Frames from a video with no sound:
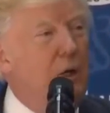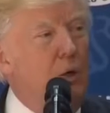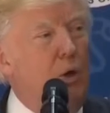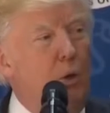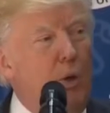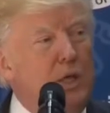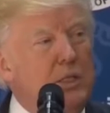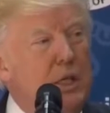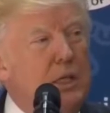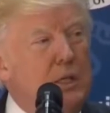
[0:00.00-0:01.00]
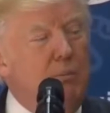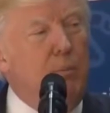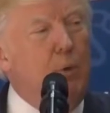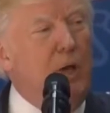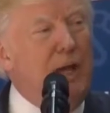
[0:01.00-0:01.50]
All wasted.
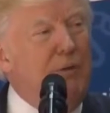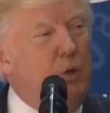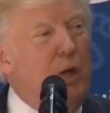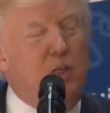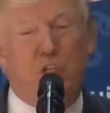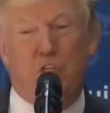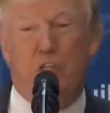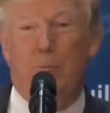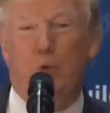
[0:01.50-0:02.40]
But we're going to have a great system,